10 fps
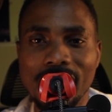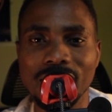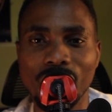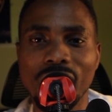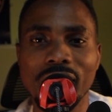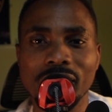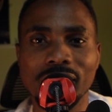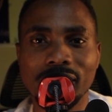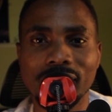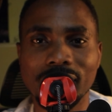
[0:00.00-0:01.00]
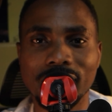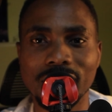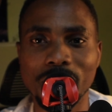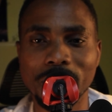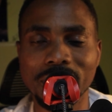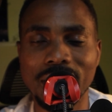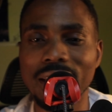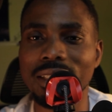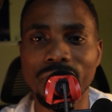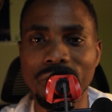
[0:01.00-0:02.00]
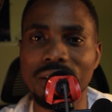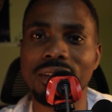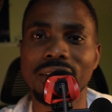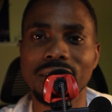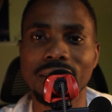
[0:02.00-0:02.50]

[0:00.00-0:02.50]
defend. We just can't defend.